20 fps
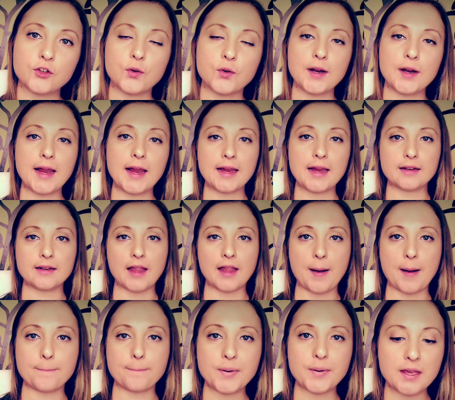to create
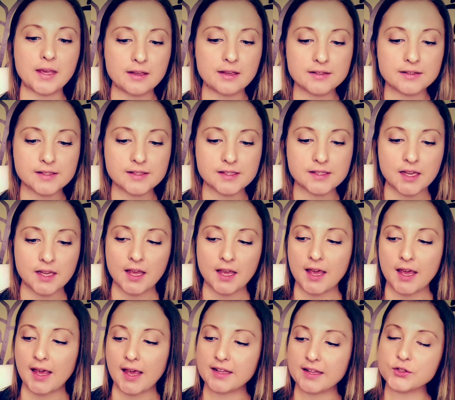that peace
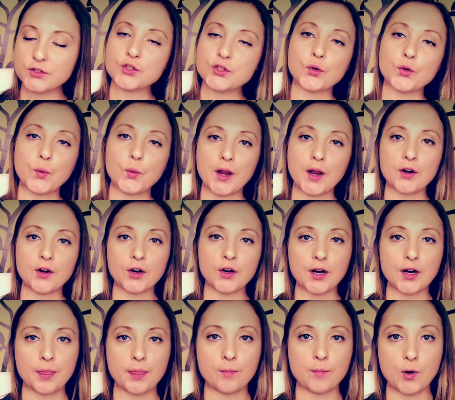and surrender
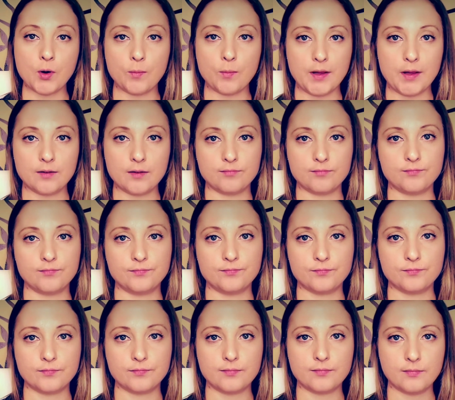in the moment.
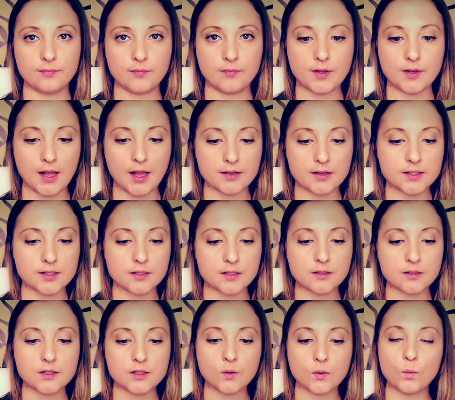
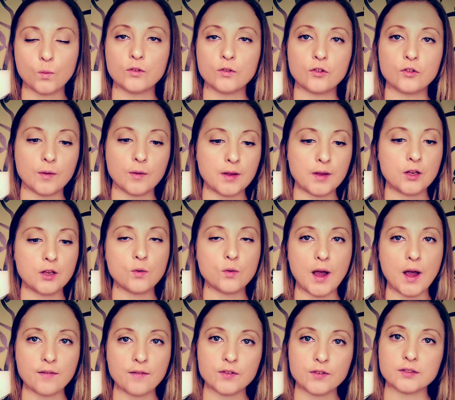Next. So once you
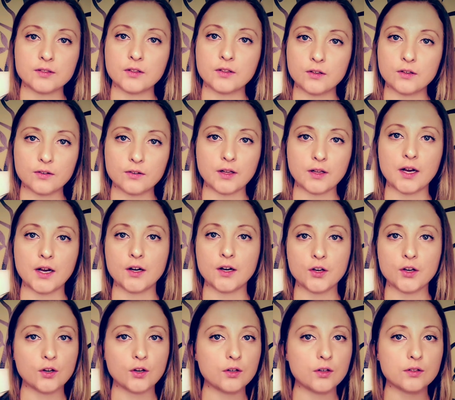have this clear desire,
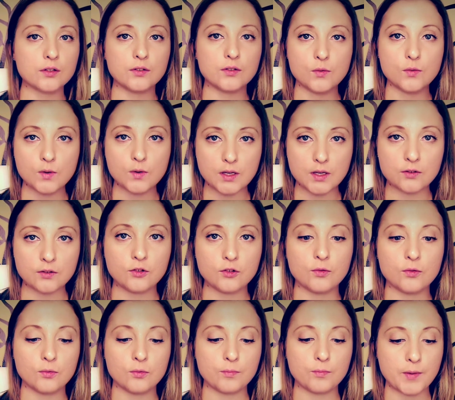you need
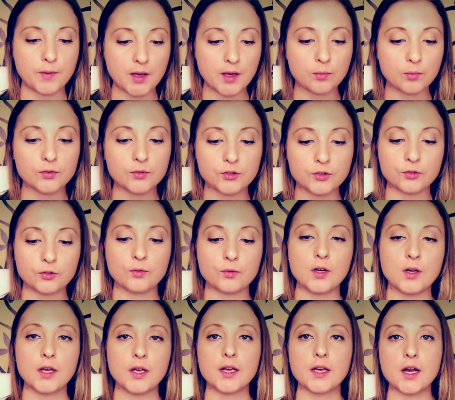to be able to
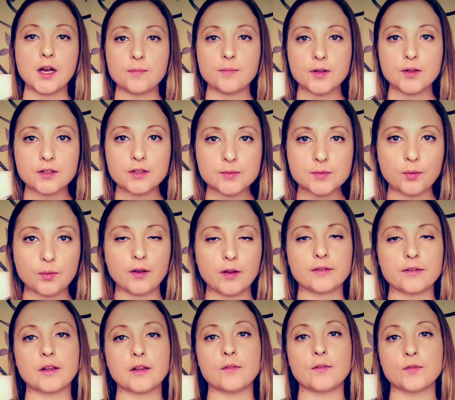come to this
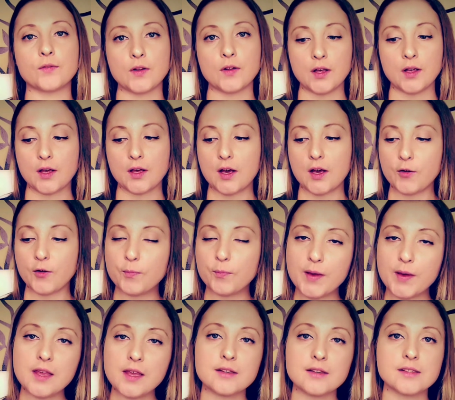place of
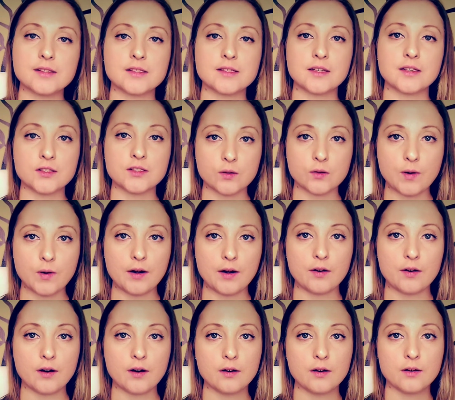peace and
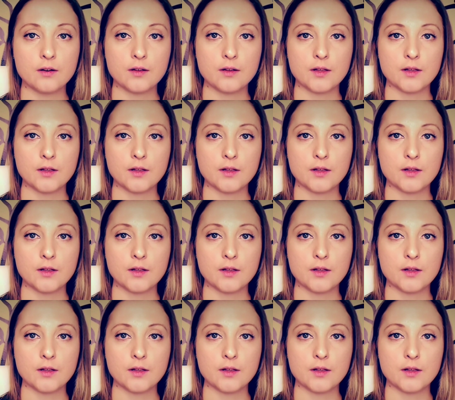surrender.